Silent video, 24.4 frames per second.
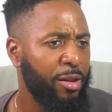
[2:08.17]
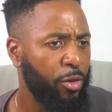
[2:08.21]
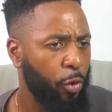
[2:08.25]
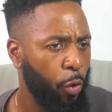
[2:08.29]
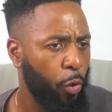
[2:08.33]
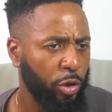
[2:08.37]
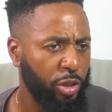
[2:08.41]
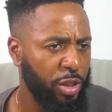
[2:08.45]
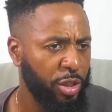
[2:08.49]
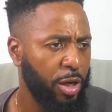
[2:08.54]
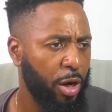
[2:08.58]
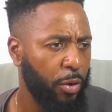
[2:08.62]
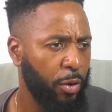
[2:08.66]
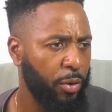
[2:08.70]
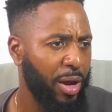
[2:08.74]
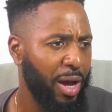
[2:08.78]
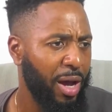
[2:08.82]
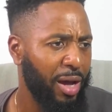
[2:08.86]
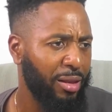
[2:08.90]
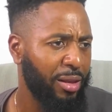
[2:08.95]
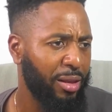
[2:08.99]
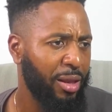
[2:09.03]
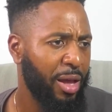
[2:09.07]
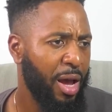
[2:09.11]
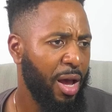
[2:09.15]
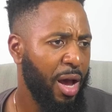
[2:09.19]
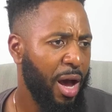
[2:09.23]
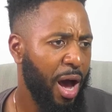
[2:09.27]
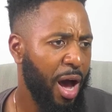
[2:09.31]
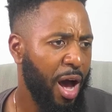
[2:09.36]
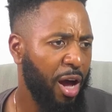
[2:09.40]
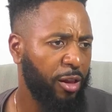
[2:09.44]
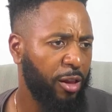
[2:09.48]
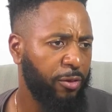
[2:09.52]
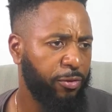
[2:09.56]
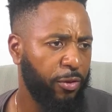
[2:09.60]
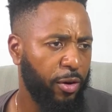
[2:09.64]
coaching career at
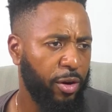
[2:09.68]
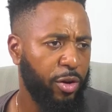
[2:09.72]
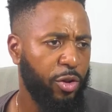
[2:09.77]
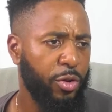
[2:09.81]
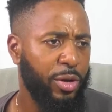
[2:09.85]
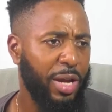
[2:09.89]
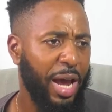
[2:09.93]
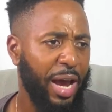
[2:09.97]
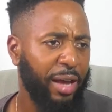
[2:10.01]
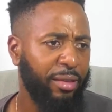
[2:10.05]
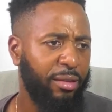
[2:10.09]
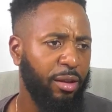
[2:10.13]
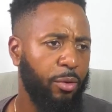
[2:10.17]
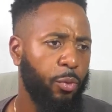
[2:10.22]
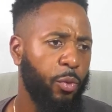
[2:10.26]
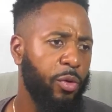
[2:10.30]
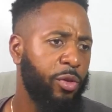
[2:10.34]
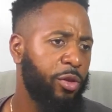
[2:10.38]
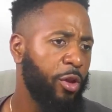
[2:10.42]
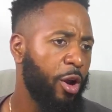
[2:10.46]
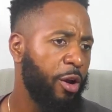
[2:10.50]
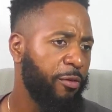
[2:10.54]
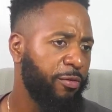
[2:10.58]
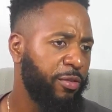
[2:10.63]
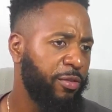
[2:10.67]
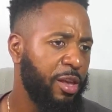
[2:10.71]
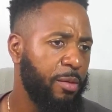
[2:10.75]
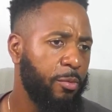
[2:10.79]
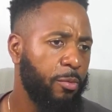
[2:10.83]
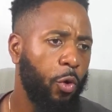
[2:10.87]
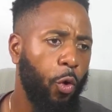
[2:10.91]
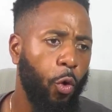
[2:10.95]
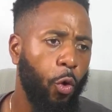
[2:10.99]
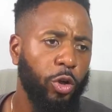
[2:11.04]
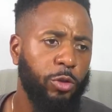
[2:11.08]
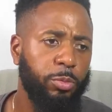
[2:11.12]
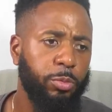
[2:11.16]
Oxford United reserve team
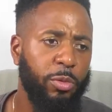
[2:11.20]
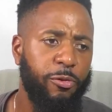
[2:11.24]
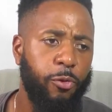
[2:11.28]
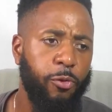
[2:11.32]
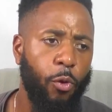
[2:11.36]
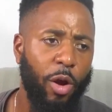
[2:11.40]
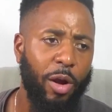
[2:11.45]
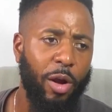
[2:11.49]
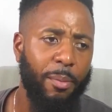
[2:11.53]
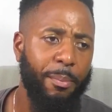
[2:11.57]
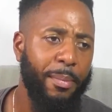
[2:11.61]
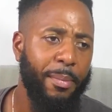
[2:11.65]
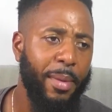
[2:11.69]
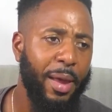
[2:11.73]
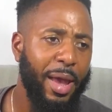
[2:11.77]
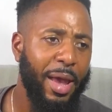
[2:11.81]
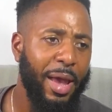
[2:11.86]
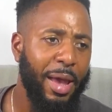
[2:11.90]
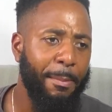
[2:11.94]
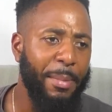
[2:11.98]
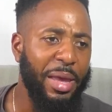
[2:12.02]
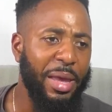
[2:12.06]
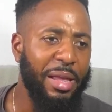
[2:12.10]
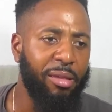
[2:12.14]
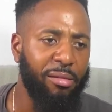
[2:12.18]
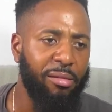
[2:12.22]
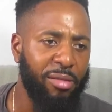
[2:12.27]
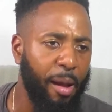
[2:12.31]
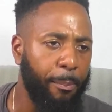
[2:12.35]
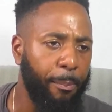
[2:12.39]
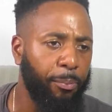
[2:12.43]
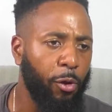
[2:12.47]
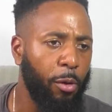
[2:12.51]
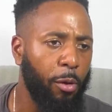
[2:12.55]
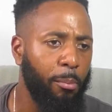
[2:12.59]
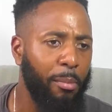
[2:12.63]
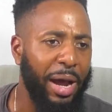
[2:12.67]
coach before being
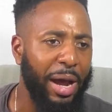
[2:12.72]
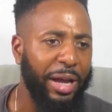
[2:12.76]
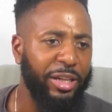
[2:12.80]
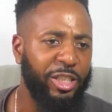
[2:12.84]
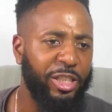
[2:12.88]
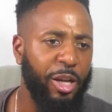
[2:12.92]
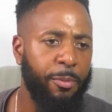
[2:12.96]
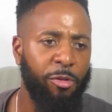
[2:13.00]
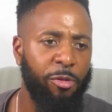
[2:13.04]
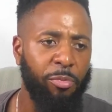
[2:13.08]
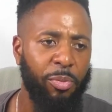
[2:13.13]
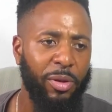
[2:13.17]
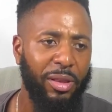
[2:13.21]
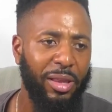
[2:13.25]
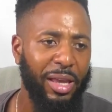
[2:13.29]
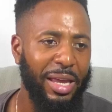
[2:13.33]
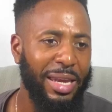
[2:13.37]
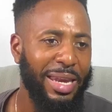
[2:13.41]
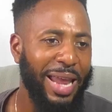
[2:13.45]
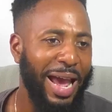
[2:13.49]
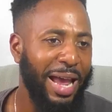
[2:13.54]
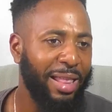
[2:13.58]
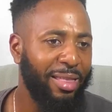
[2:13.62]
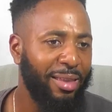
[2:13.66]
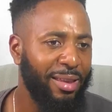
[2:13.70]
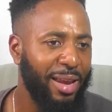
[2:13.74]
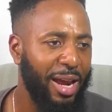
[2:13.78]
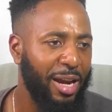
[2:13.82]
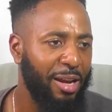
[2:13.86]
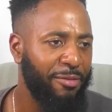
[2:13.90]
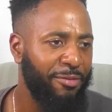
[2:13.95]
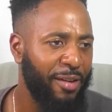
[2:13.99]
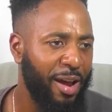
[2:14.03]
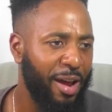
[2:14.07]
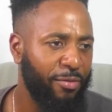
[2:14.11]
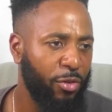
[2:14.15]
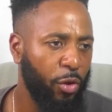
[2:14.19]
snapped up by Jim Smith in
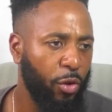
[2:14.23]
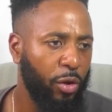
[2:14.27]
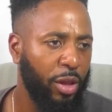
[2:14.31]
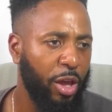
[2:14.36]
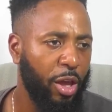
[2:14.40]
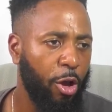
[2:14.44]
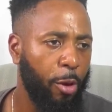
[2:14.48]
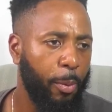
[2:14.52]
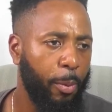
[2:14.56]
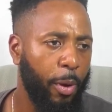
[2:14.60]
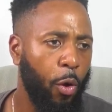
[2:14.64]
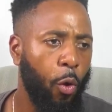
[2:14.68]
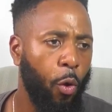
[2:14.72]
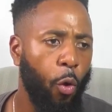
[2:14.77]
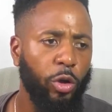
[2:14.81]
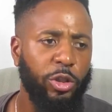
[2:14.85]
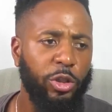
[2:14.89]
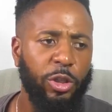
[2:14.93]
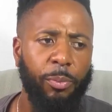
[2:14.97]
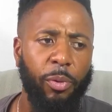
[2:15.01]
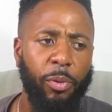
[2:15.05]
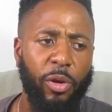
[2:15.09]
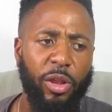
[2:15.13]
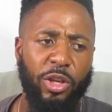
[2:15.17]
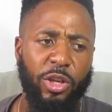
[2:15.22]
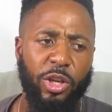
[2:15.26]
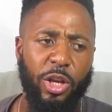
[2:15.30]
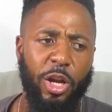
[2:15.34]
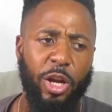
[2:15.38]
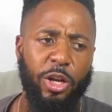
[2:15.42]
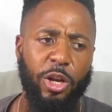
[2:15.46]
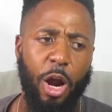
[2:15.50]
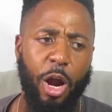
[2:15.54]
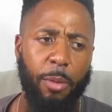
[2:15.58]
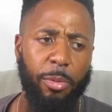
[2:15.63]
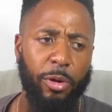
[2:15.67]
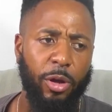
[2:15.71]
1995 to take up a coaching position
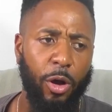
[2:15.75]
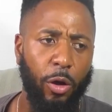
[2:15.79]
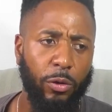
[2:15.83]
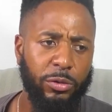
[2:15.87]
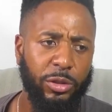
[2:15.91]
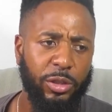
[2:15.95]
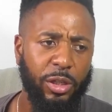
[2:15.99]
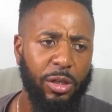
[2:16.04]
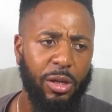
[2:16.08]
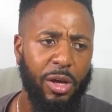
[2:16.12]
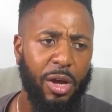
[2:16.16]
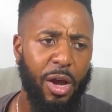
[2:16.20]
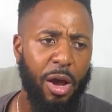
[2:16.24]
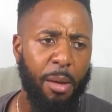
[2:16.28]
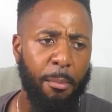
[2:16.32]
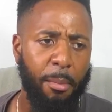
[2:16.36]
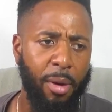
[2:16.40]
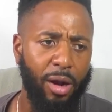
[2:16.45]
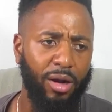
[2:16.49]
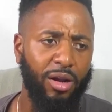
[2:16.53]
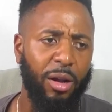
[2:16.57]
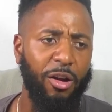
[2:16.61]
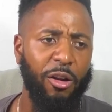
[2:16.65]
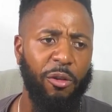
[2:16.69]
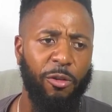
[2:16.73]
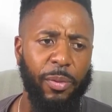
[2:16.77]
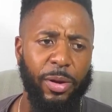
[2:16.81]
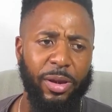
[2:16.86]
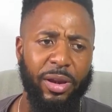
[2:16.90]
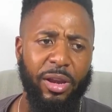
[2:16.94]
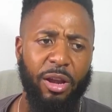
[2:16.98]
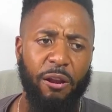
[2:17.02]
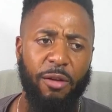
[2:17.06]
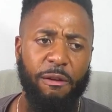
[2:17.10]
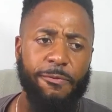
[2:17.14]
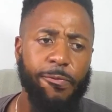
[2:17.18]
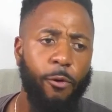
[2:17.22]
at Derby County. McClaren spent
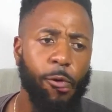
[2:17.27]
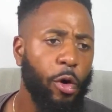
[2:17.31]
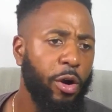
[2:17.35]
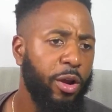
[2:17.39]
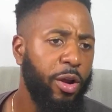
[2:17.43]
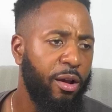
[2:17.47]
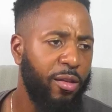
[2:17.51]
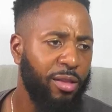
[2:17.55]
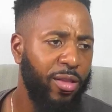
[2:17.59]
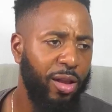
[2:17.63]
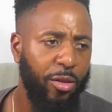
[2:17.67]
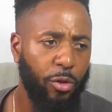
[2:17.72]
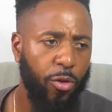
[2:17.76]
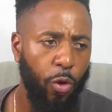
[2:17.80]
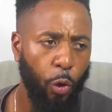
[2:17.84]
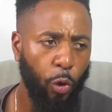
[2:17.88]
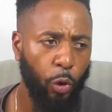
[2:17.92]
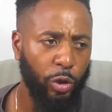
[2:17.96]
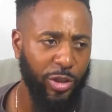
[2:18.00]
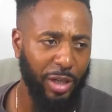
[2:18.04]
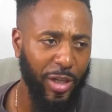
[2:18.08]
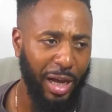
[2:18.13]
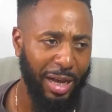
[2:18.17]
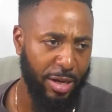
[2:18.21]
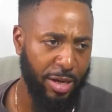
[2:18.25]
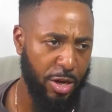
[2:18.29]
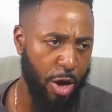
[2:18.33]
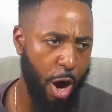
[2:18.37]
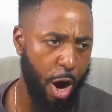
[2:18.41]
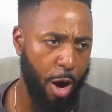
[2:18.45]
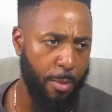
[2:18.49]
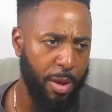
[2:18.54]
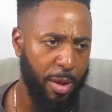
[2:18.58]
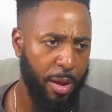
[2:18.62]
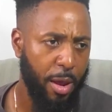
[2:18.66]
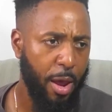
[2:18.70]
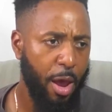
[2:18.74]
nearly 4 years as coach at
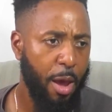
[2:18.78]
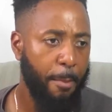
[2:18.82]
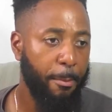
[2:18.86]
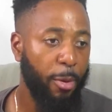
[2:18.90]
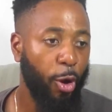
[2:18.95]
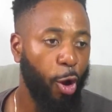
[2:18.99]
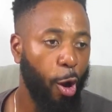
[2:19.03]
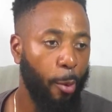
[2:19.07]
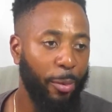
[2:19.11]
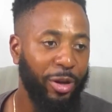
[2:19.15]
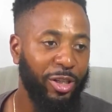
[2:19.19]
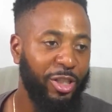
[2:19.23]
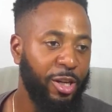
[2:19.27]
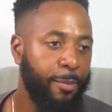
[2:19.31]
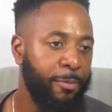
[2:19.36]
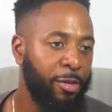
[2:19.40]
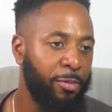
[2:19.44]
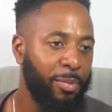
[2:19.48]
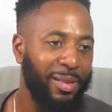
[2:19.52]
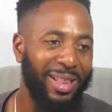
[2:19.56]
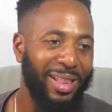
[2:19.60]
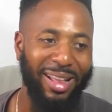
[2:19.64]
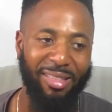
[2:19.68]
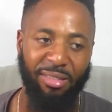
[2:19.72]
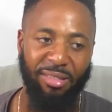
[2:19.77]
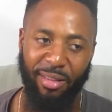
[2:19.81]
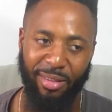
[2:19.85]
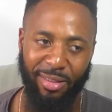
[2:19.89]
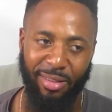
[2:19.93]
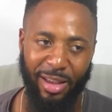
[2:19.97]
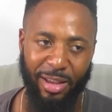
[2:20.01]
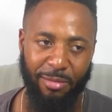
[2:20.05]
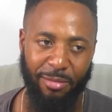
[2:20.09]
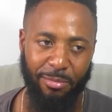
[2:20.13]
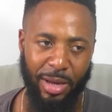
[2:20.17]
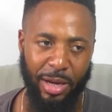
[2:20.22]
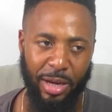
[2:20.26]
Derby, becoming Jim Smith's
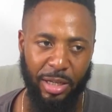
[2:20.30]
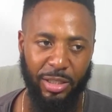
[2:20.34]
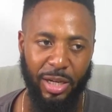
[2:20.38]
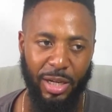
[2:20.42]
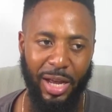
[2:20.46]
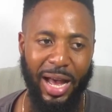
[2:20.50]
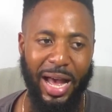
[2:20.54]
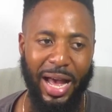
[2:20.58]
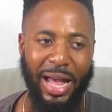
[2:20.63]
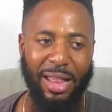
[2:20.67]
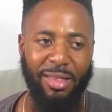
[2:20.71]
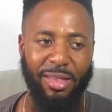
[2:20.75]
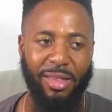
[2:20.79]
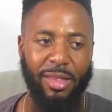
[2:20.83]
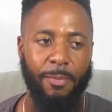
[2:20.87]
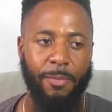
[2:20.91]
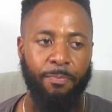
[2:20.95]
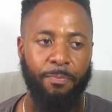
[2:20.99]
assistant manager as